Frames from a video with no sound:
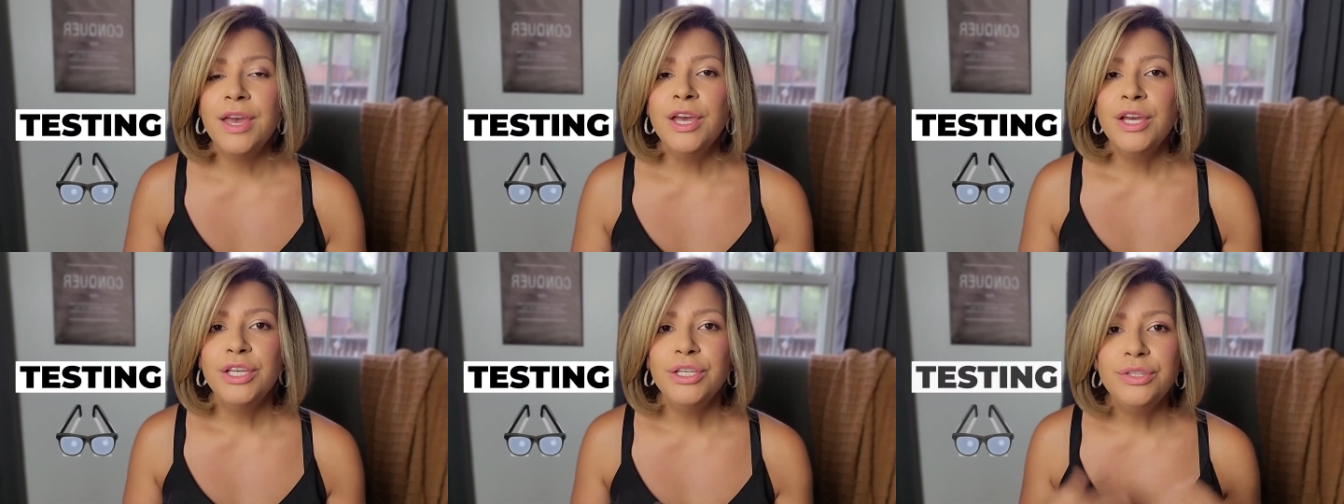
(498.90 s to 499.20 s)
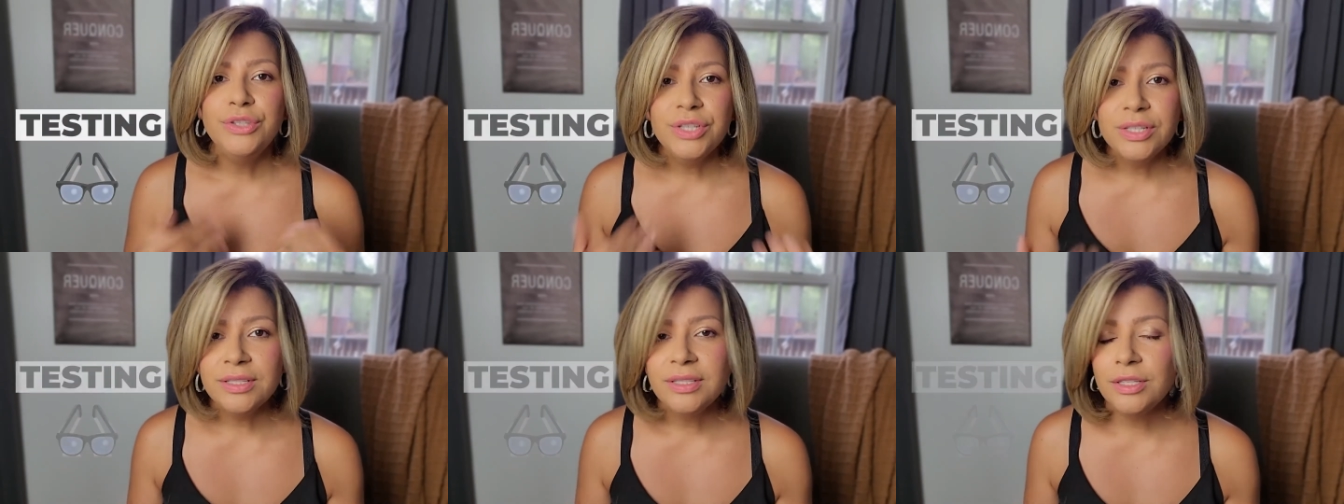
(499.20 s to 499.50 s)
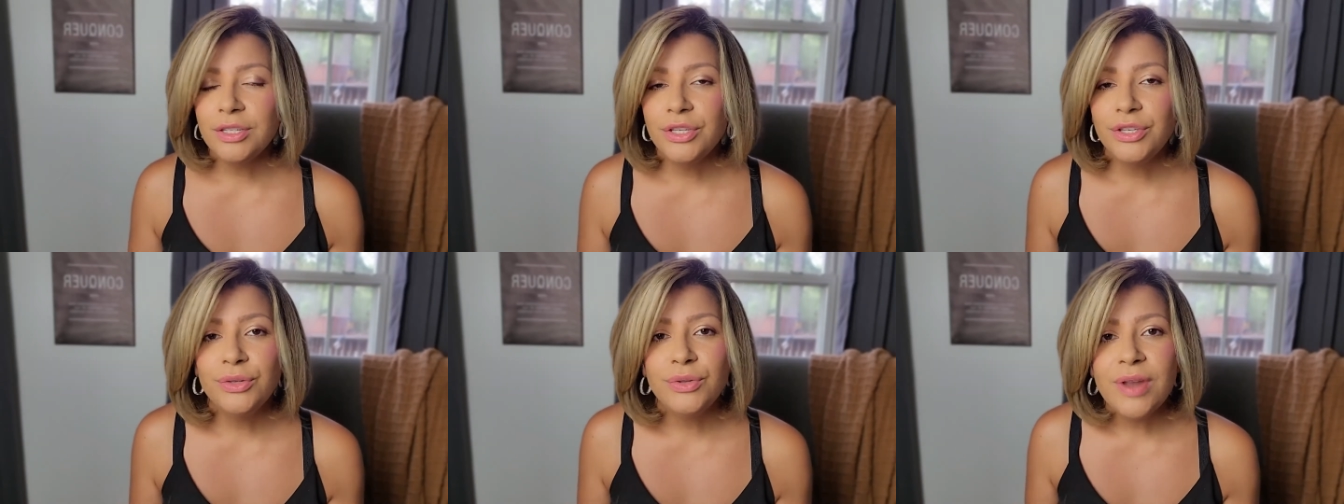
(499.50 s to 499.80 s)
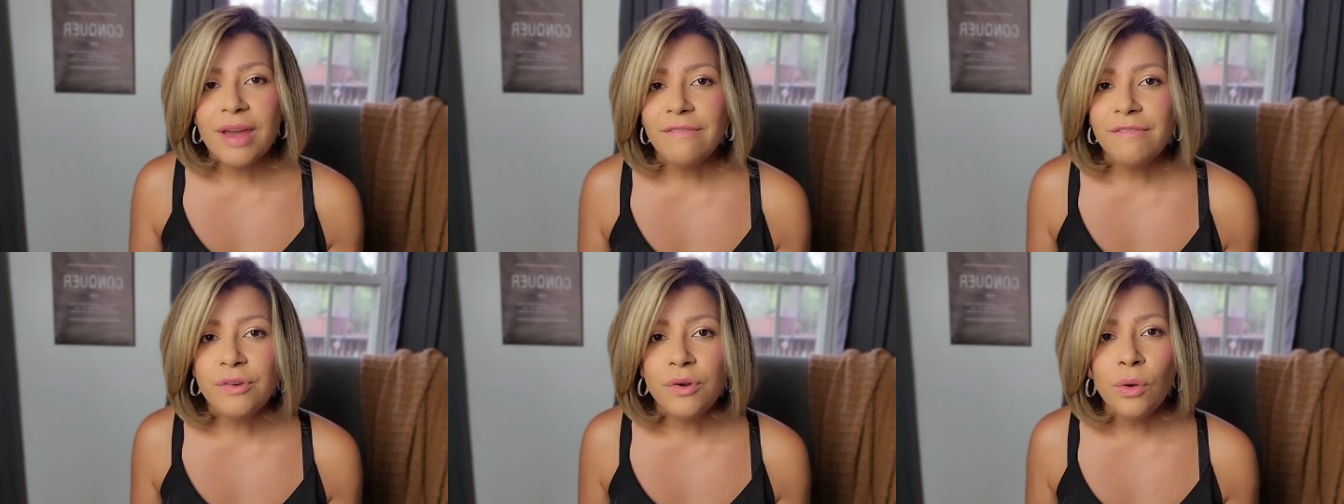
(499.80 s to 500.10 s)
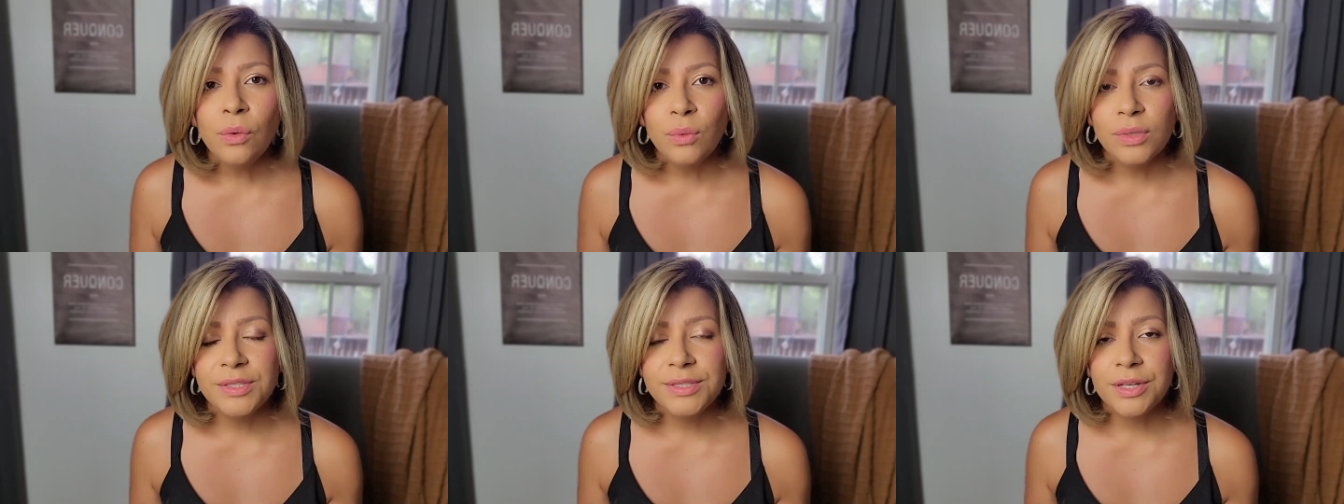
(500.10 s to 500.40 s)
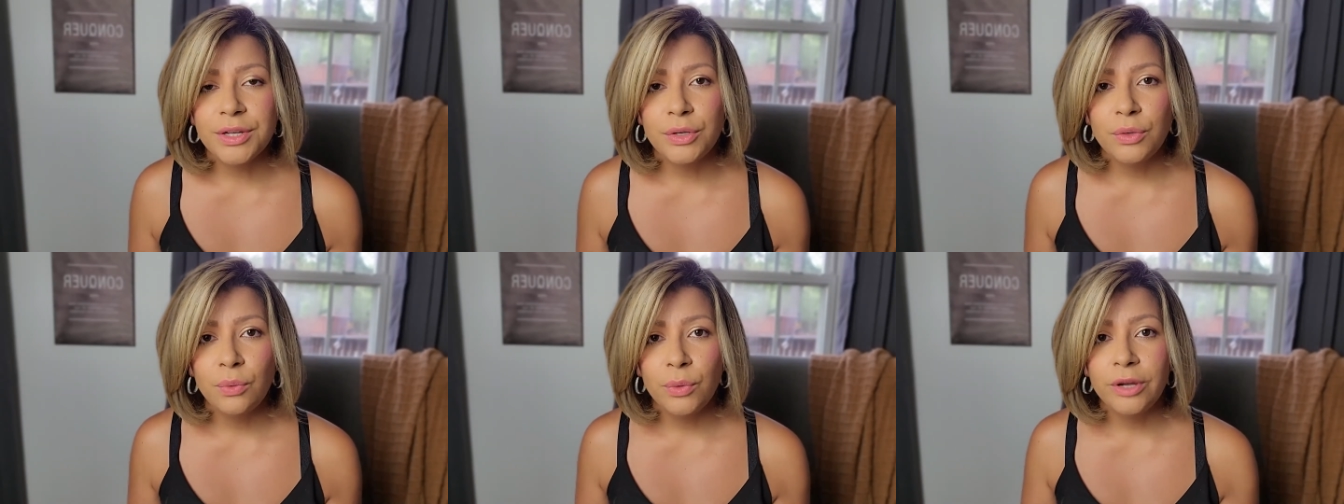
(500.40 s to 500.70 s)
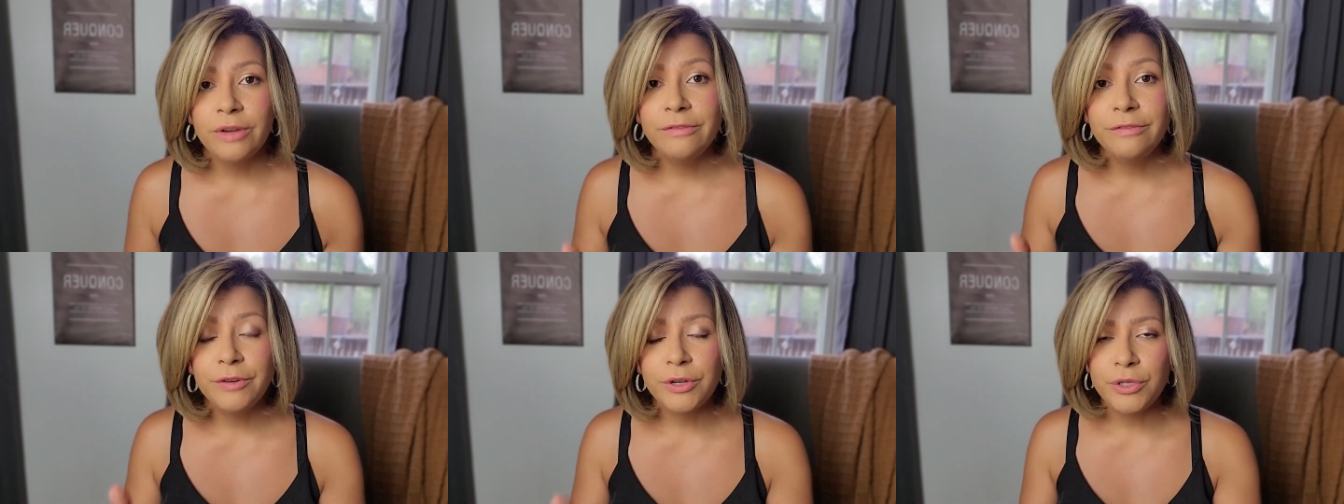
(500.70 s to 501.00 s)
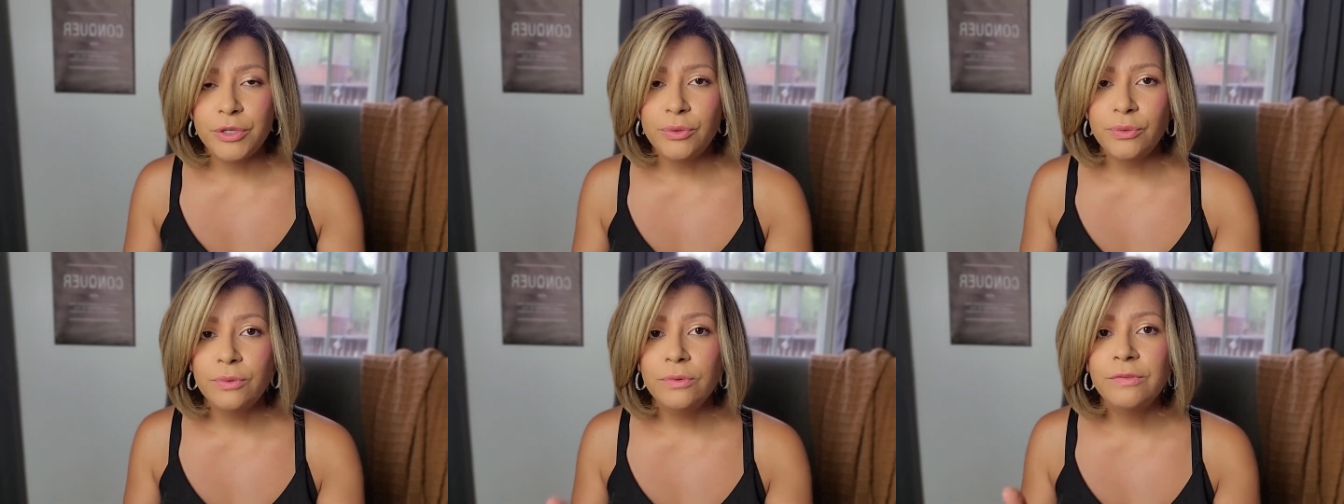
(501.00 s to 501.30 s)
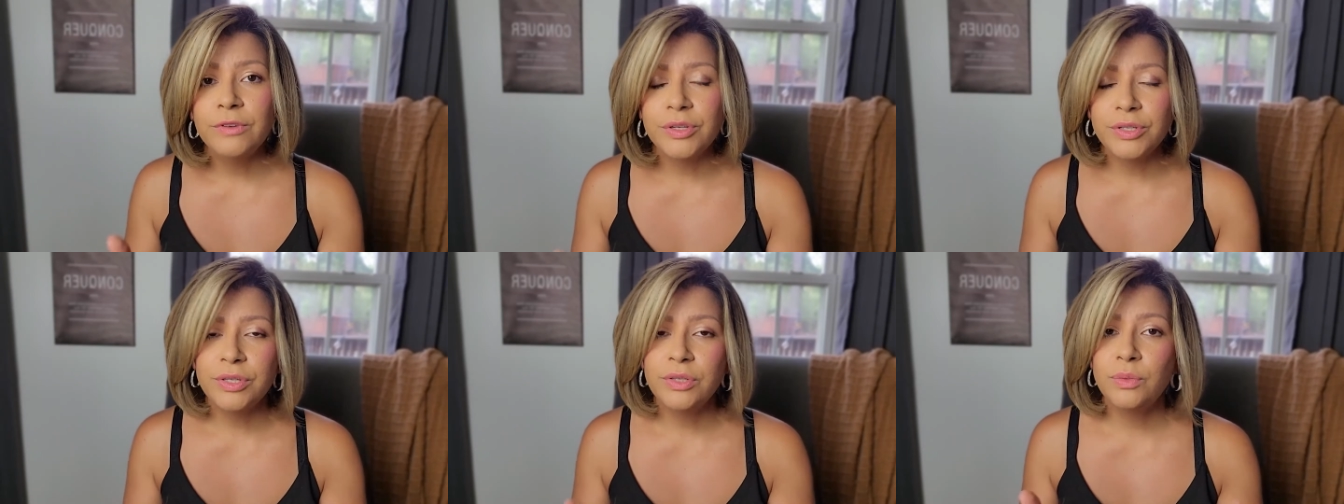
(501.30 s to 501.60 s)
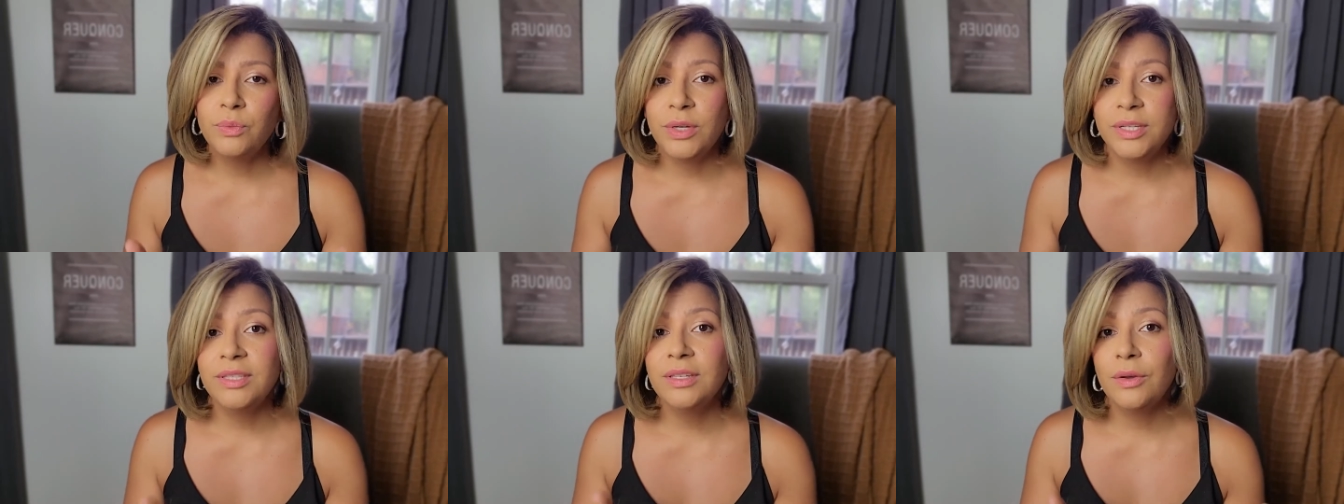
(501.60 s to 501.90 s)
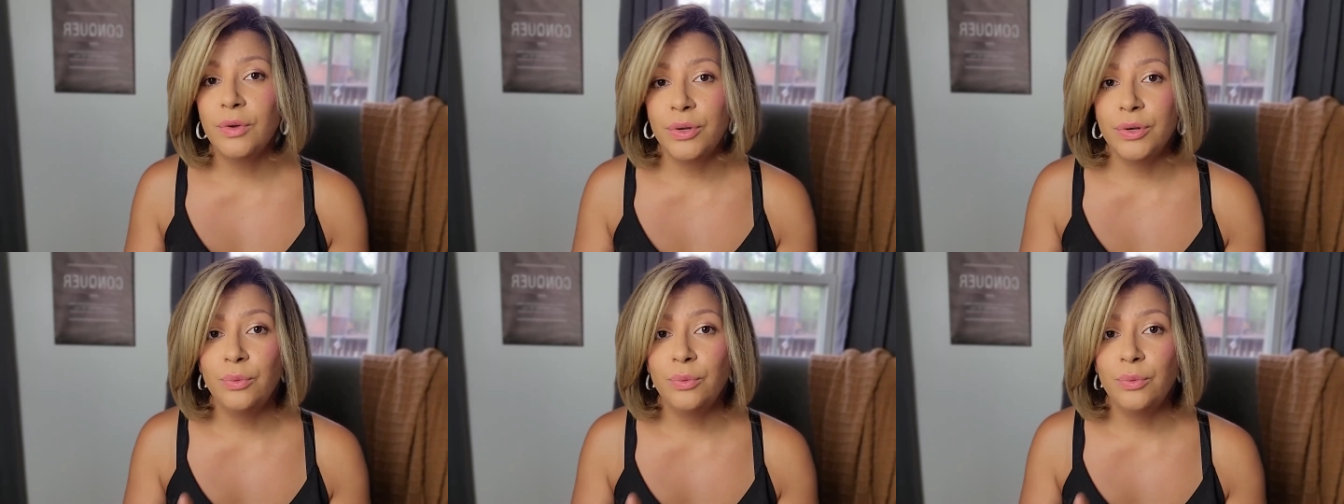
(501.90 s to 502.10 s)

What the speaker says: You never know what's going to work for you versus what's going